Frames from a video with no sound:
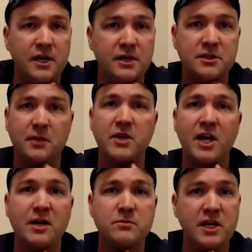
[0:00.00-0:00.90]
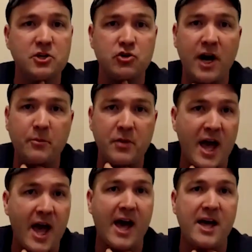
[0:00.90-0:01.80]
Sometimes they drop it
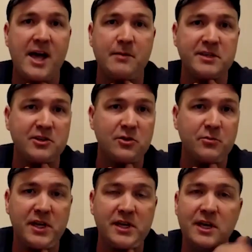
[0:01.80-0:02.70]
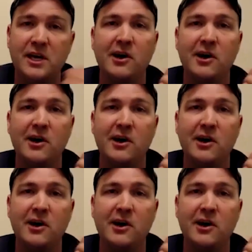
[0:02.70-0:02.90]
at MSRP.